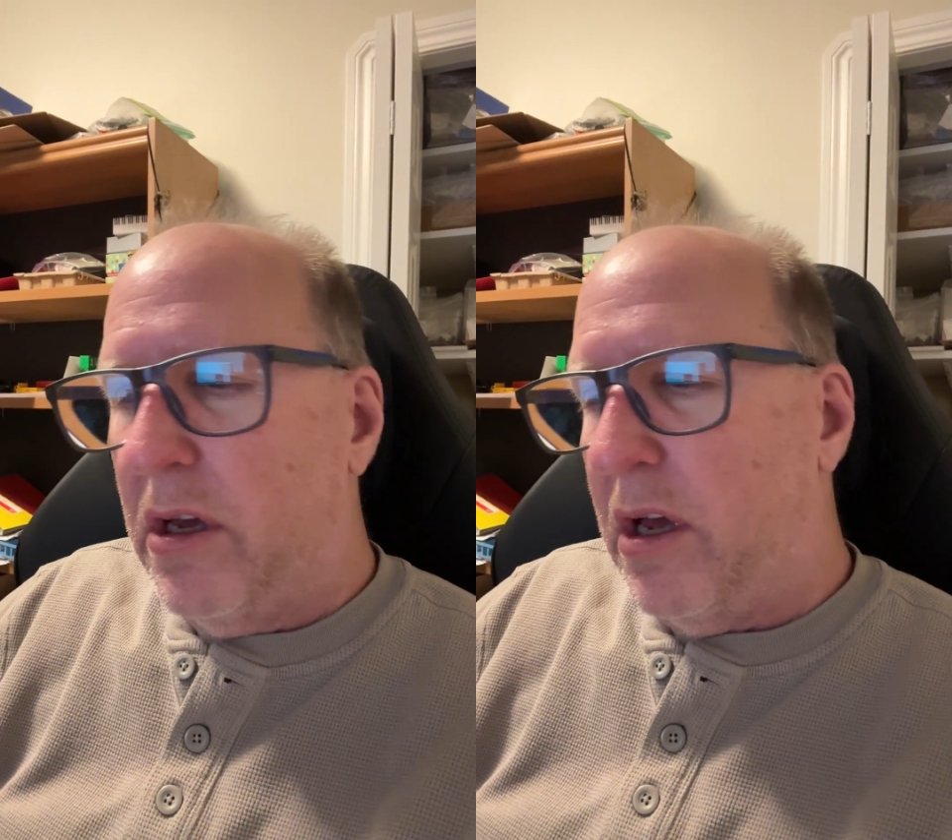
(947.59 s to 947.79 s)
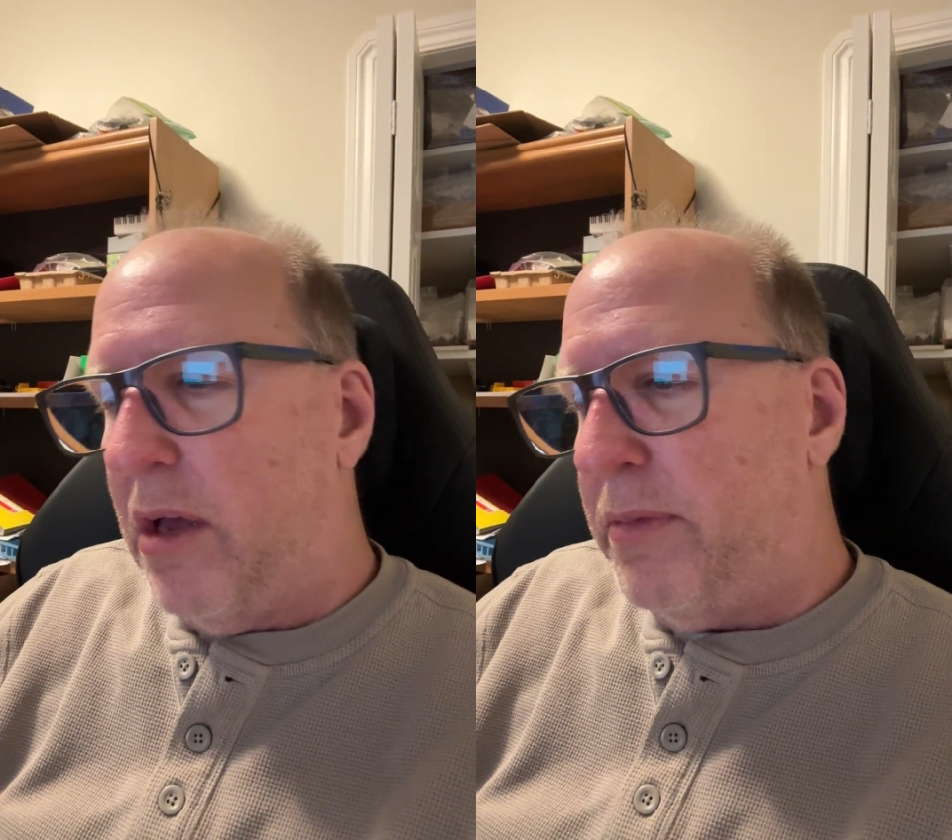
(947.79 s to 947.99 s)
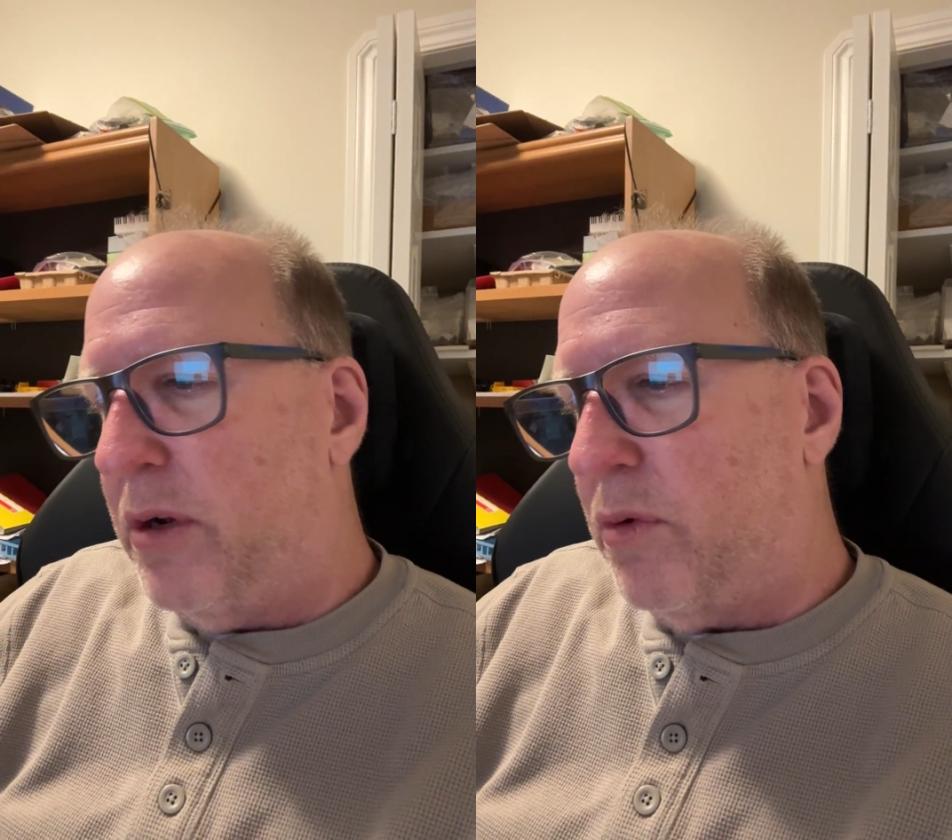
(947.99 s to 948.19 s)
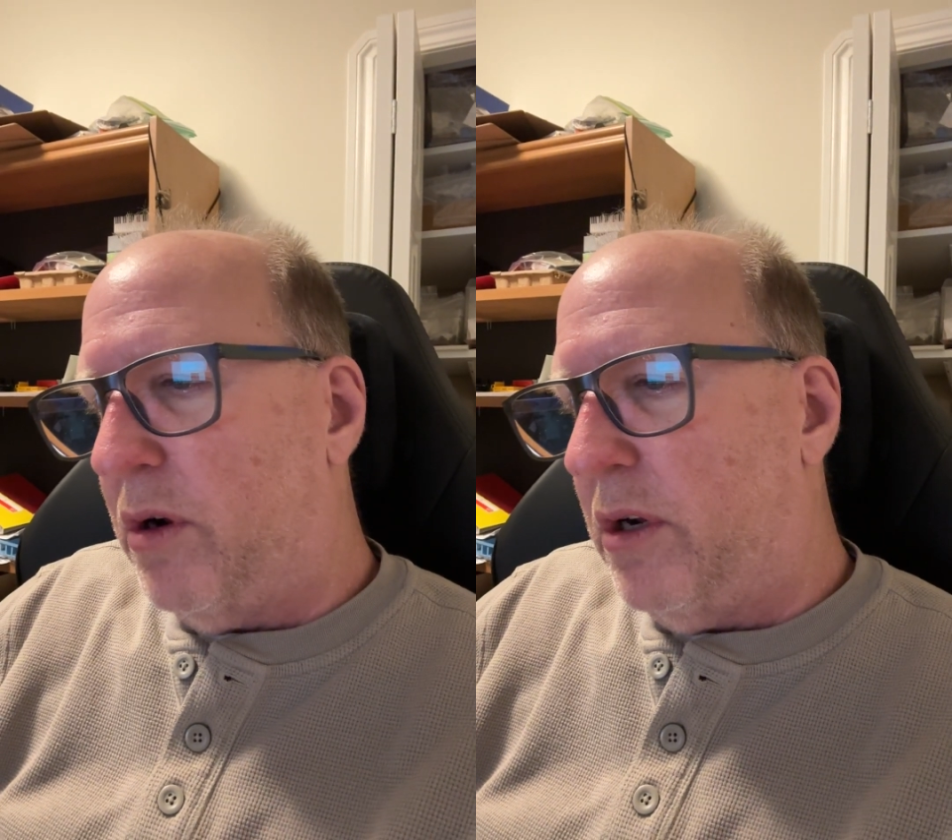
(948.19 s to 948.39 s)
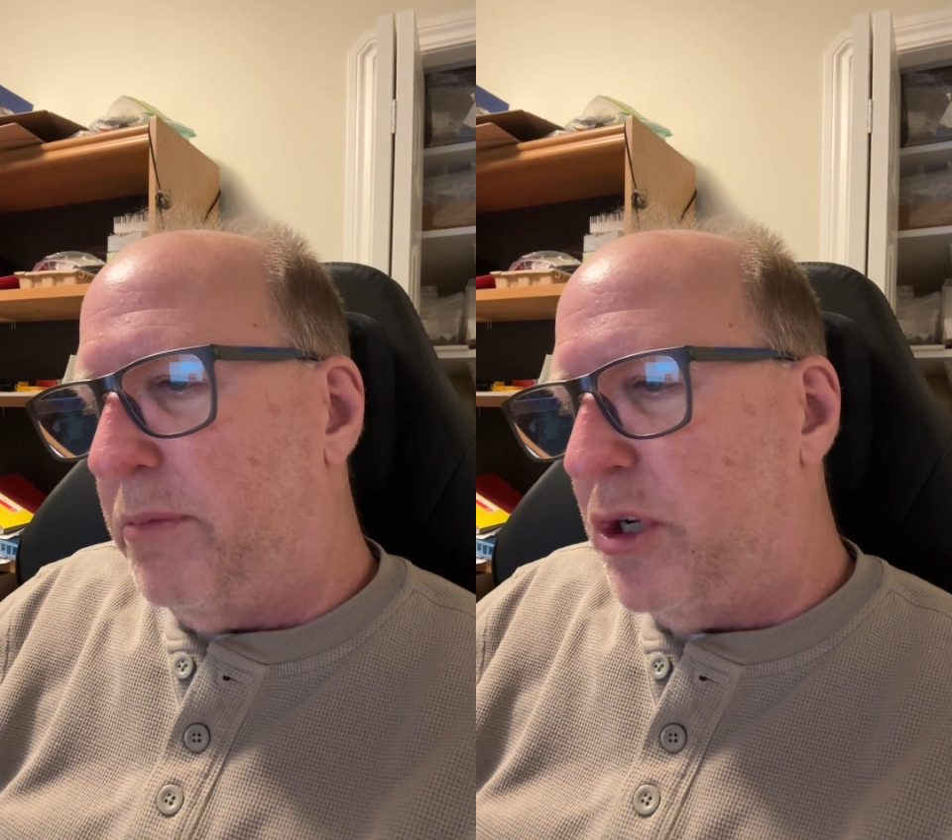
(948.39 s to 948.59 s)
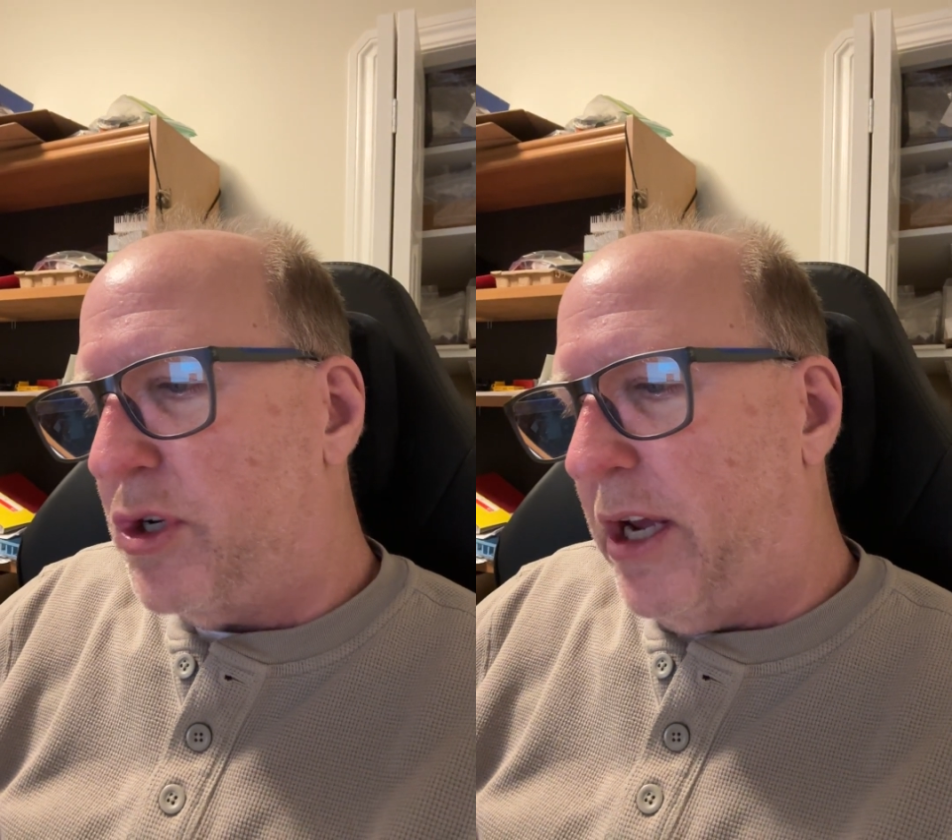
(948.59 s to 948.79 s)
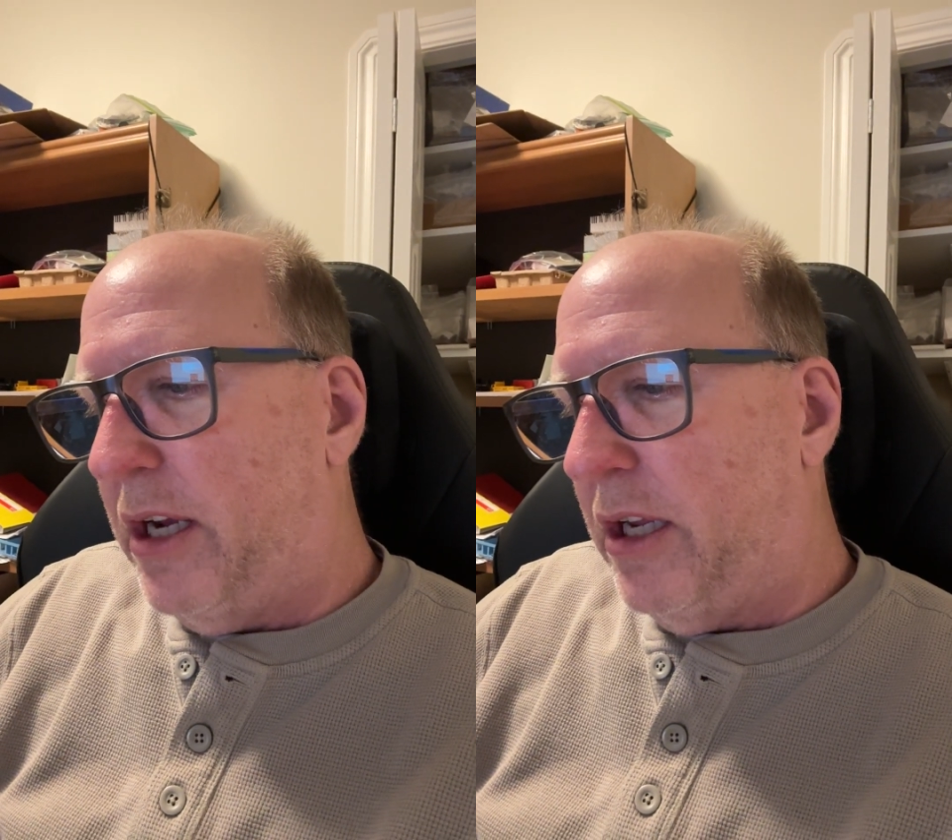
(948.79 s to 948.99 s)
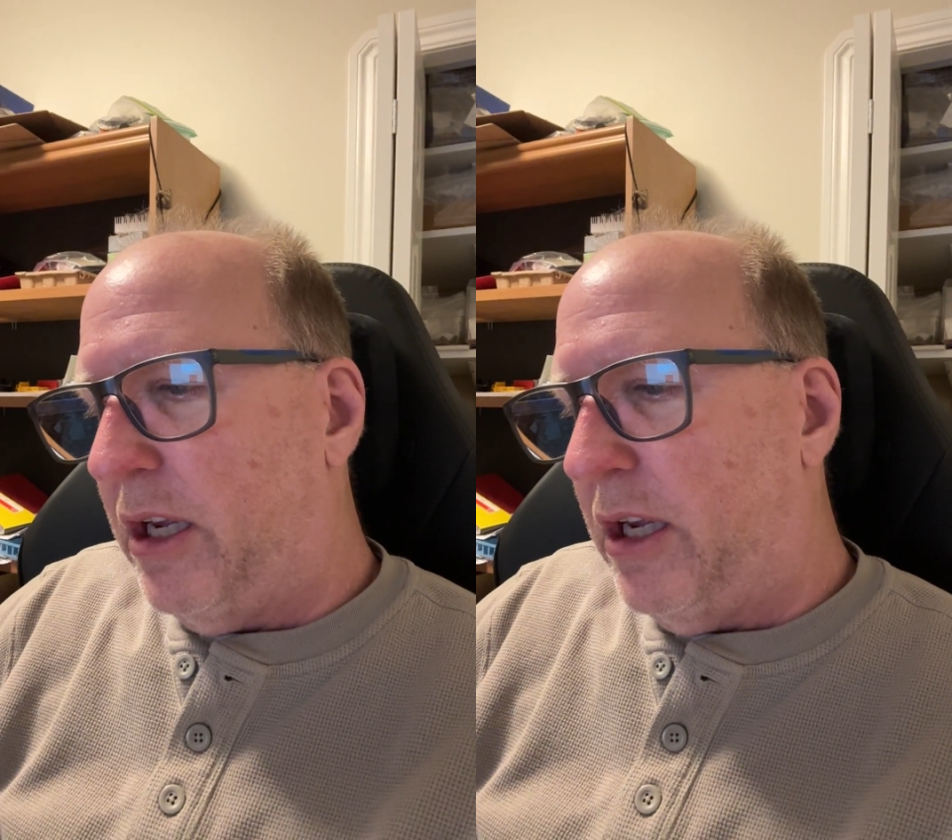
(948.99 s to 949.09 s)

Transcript: um, and we're going to be chatting